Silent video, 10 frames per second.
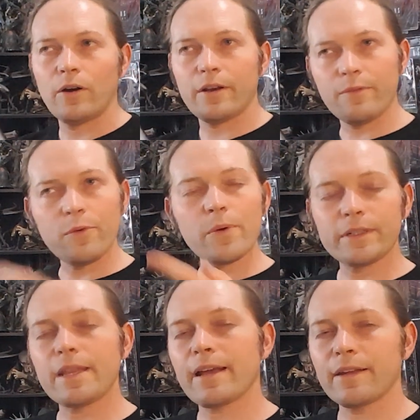And if you
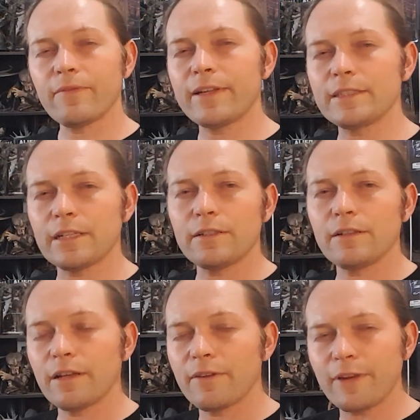went to that
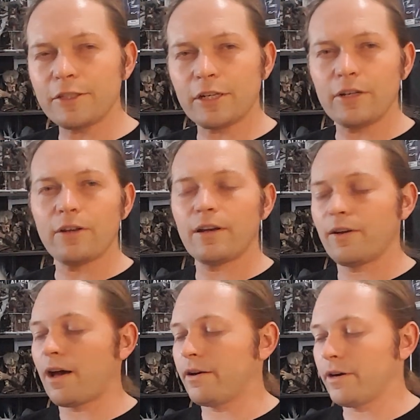convention, you could
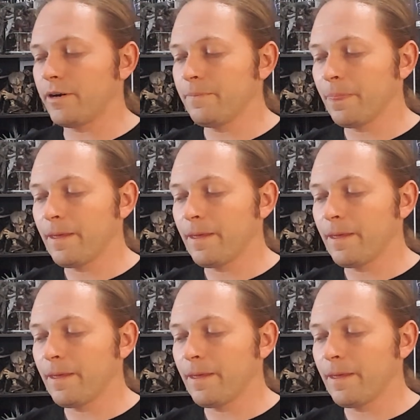have gotten her.